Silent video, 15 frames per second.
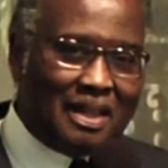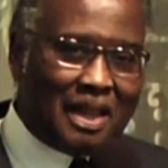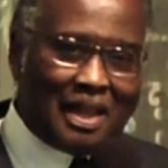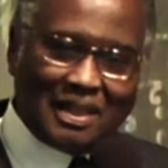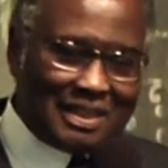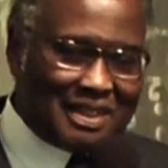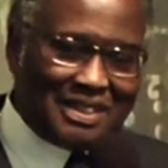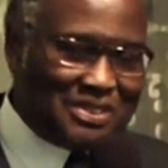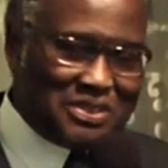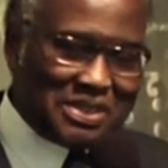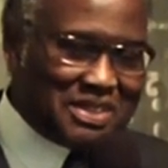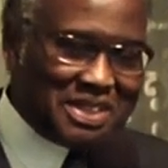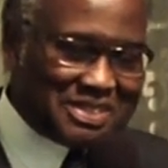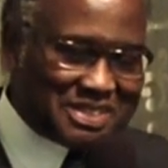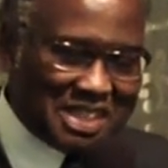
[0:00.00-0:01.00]

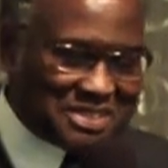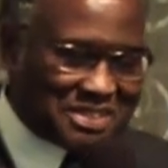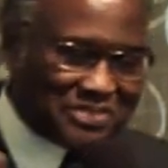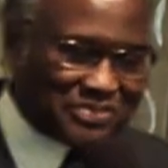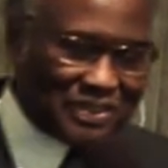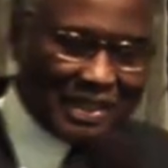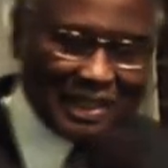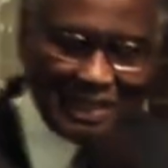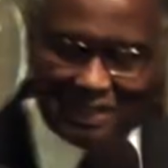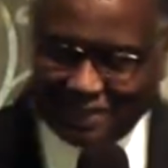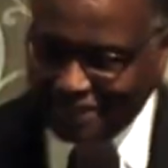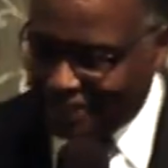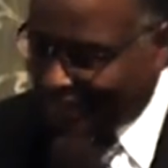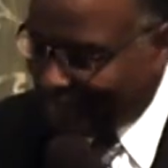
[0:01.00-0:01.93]
hallelujah, to set you free.